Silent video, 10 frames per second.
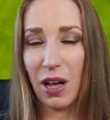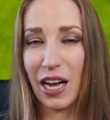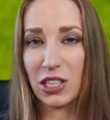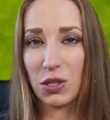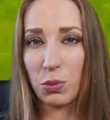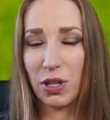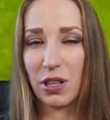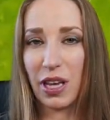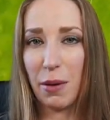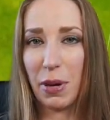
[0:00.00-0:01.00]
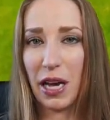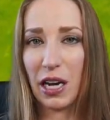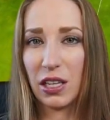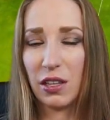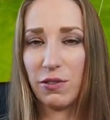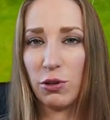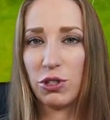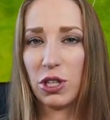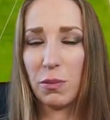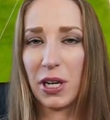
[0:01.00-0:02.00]
lots with that pack in the
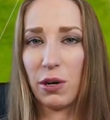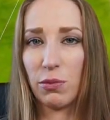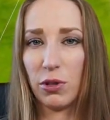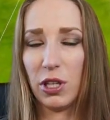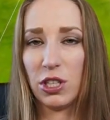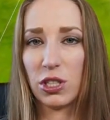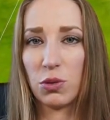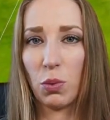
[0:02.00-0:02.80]
future, but I really just